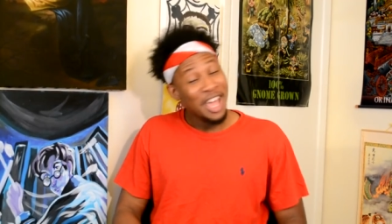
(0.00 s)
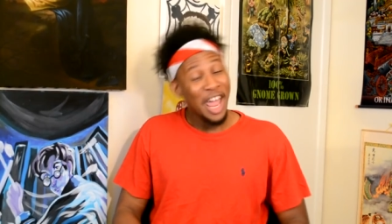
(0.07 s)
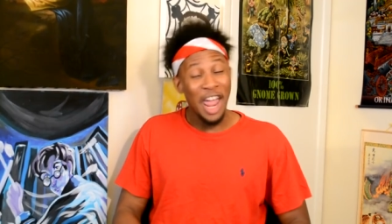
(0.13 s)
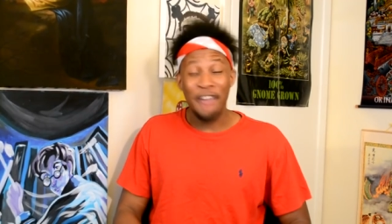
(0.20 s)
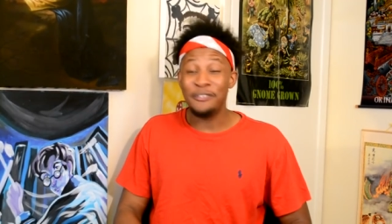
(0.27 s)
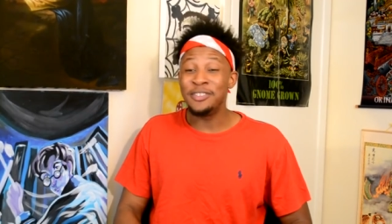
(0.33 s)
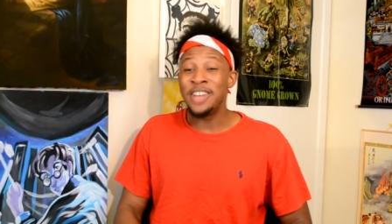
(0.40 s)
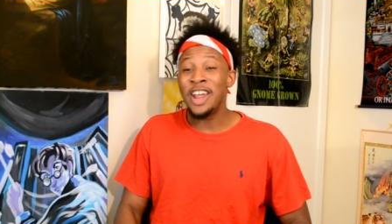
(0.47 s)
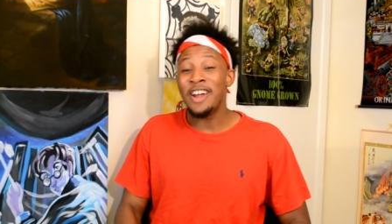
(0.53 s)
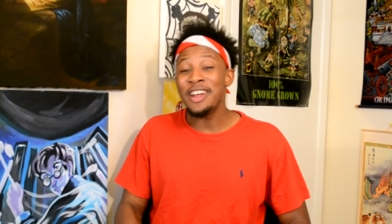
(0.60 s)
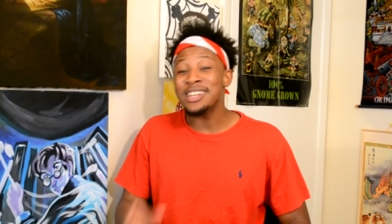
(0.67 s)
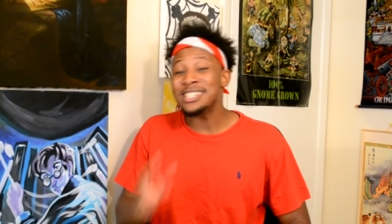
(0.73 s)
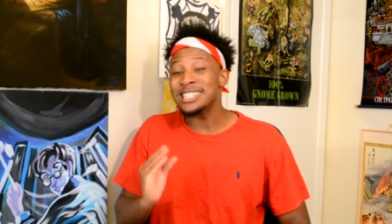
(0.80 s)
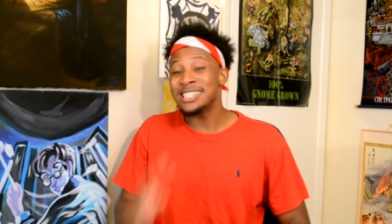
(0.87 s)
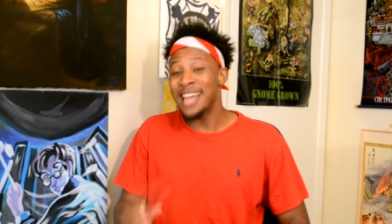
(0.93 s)
if
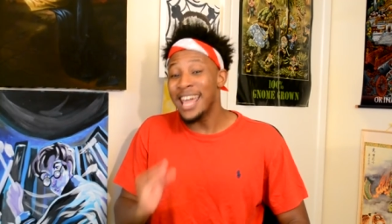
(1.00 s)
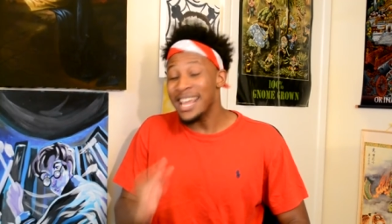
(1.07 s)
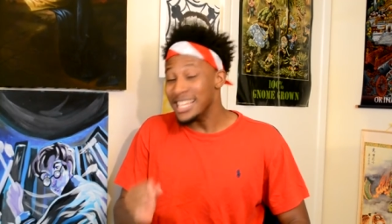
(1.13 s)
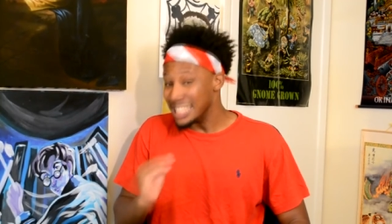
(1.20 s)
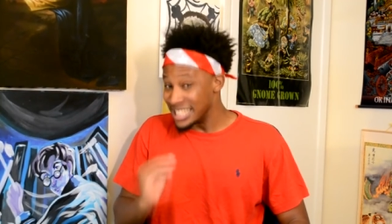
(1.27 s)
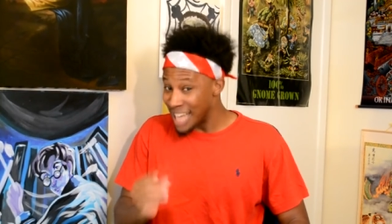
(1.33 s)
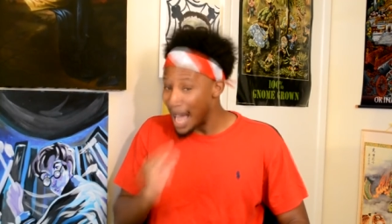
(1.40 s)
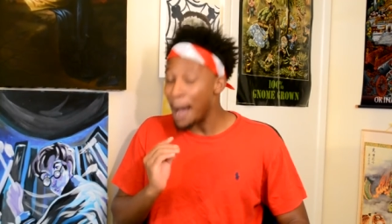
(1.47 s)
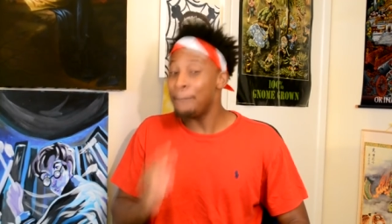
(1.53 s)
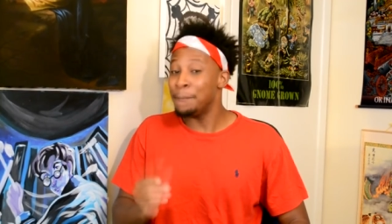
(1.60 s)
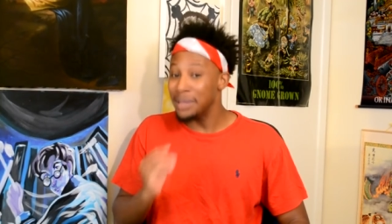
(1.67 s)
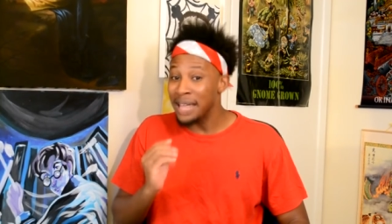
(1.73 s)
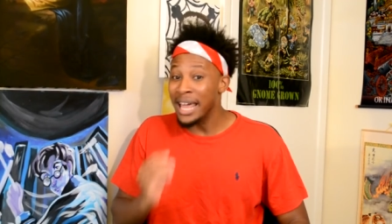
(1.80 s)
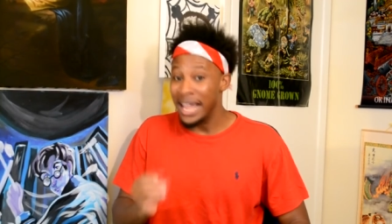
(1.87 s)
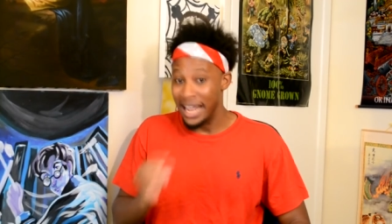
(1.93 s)
Darius Slay is not
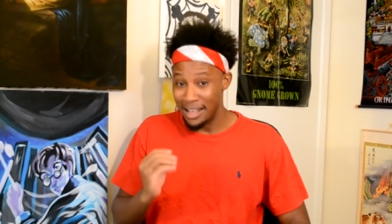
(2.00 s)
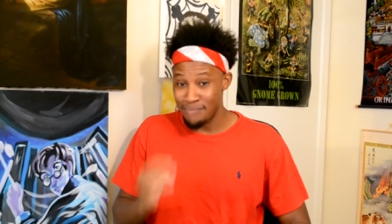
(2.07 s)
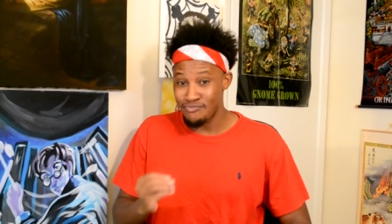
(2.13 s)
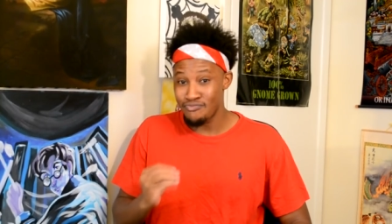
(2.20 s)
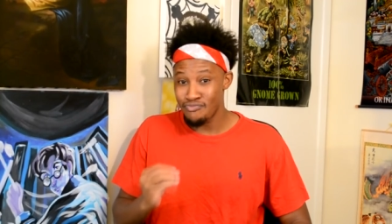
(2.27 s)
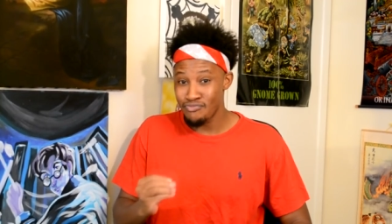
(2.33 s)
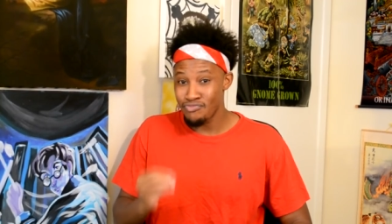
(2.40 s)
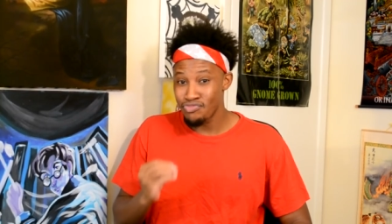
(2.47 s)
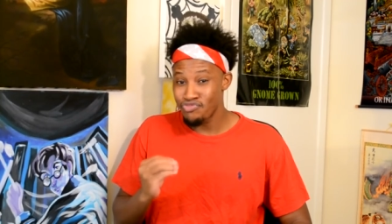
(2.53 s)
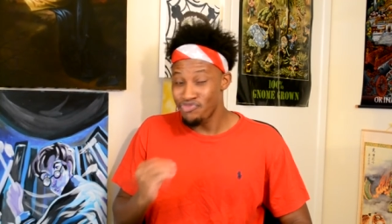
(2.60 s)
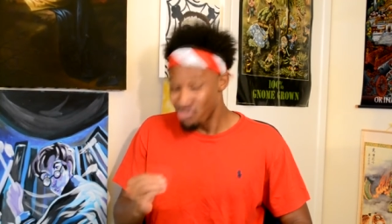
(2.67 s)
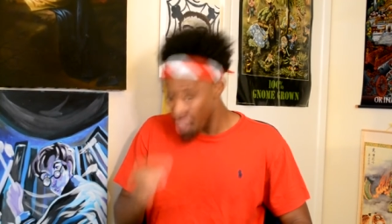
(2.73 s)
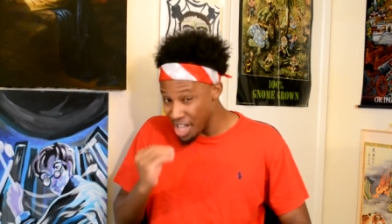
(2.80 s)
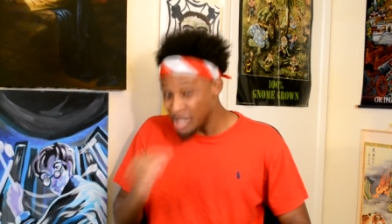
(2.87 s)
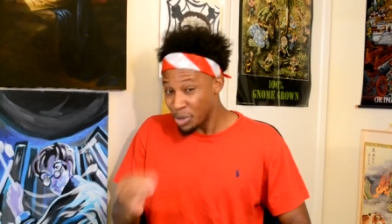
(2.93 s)
playing
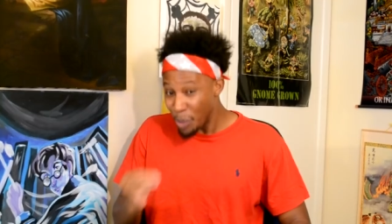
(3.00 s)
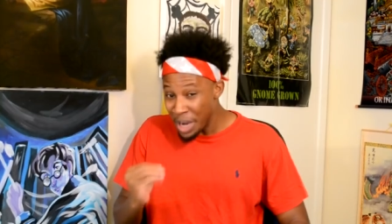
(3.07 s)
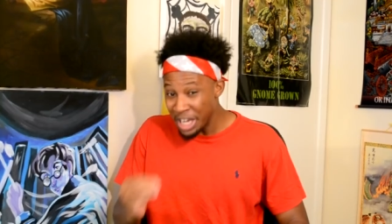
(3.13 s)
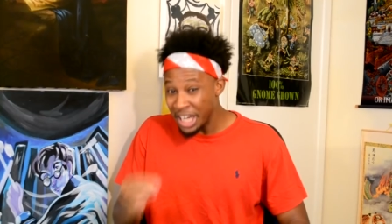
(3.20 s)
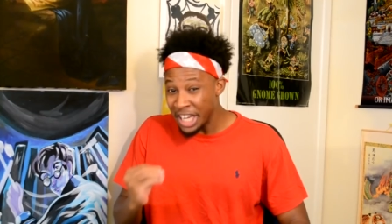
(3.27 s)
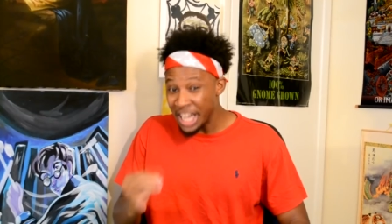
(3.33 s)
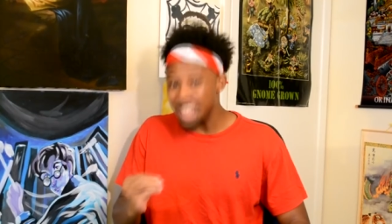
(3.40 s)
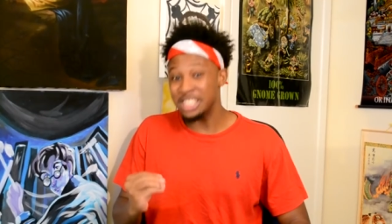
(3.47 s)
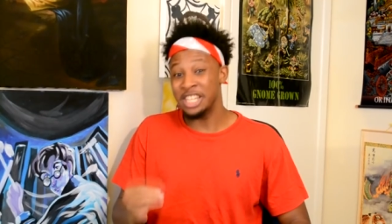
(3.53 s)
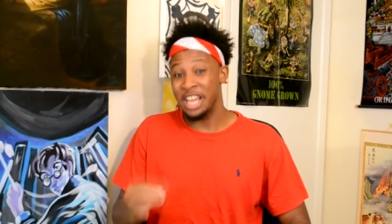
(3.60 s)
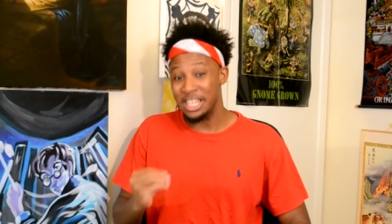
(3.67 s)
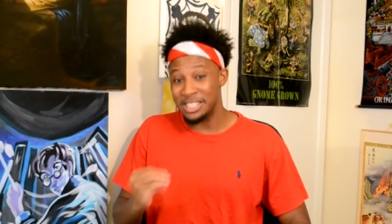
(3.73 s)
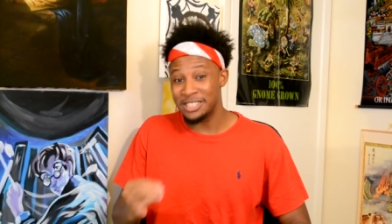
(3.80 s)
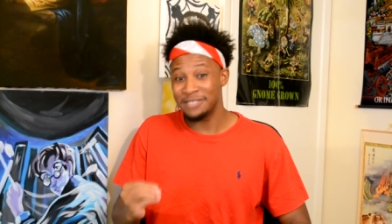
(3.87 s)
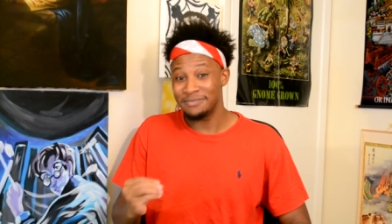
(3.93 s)
this week against
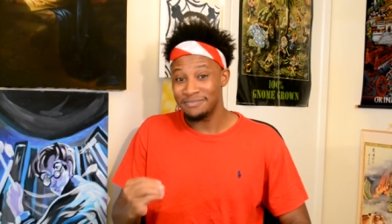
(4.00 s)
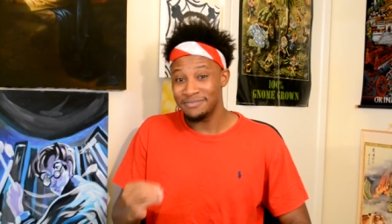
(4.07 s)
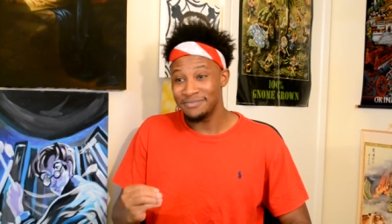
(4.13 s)
us,